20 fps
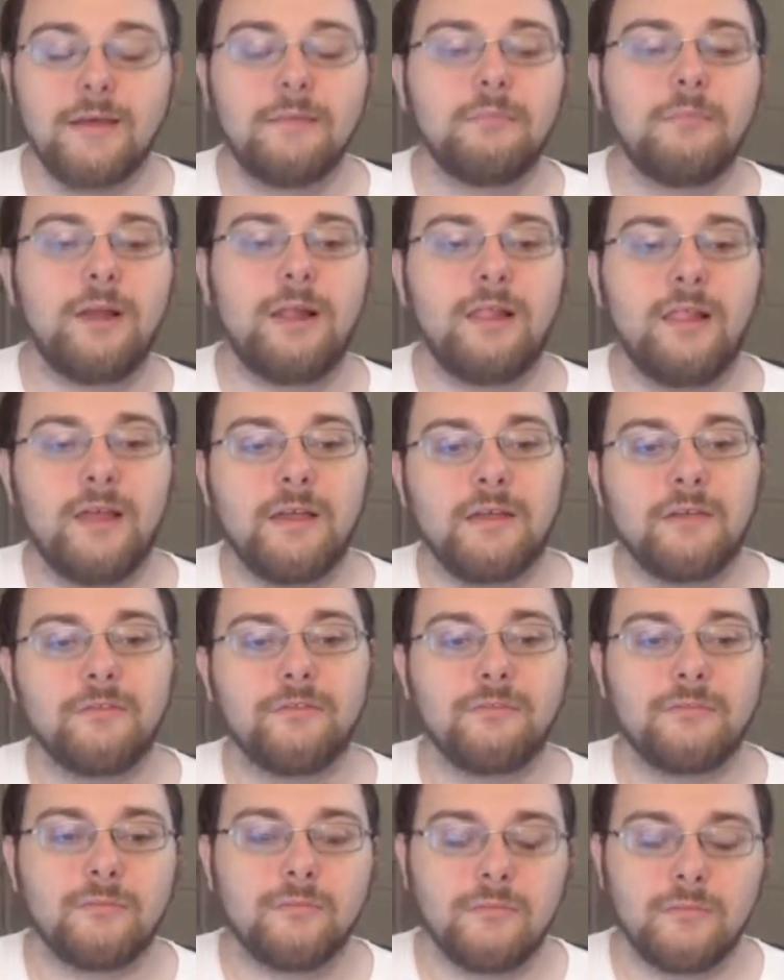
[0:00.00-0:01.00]
But I like
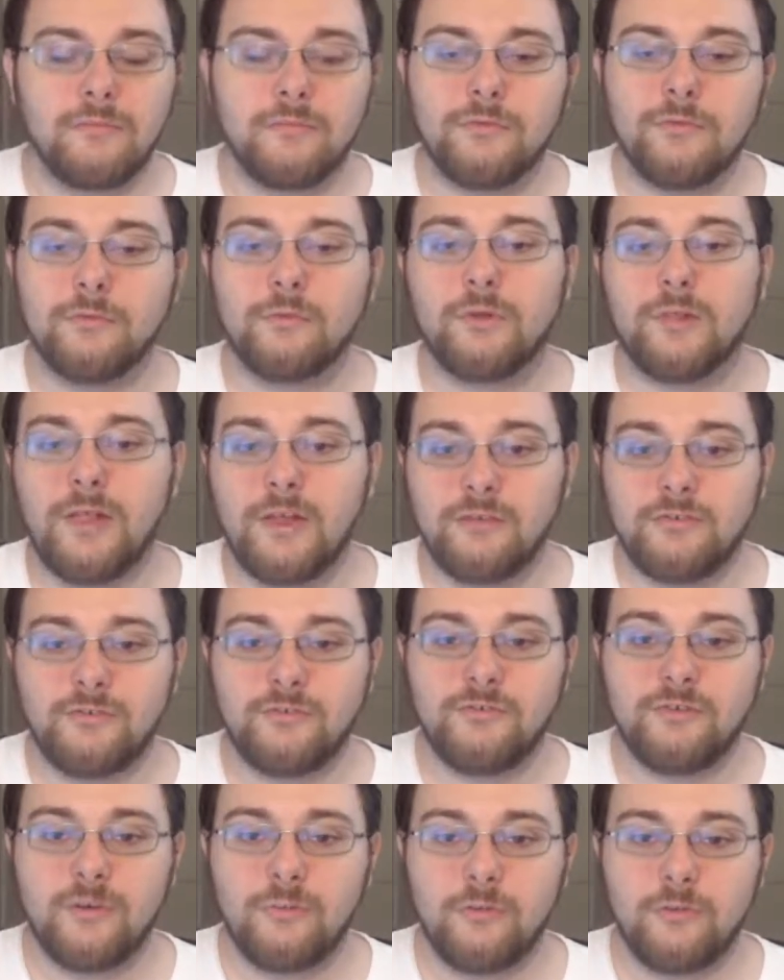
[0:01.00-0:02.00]
his the
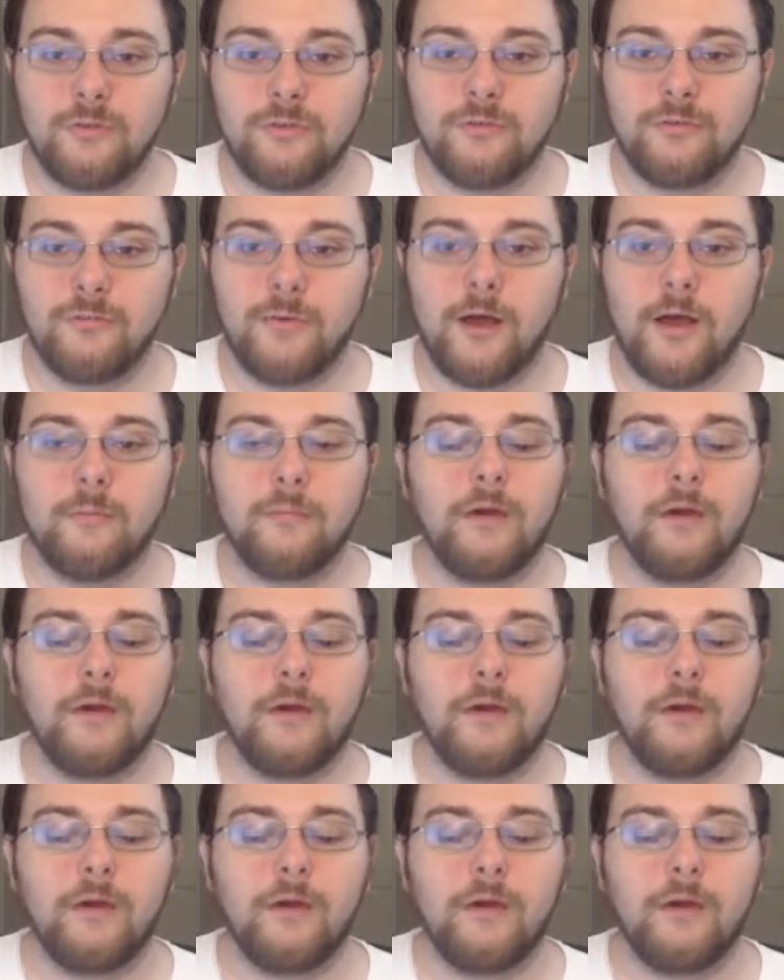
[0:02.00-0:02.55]
relationship with his mom.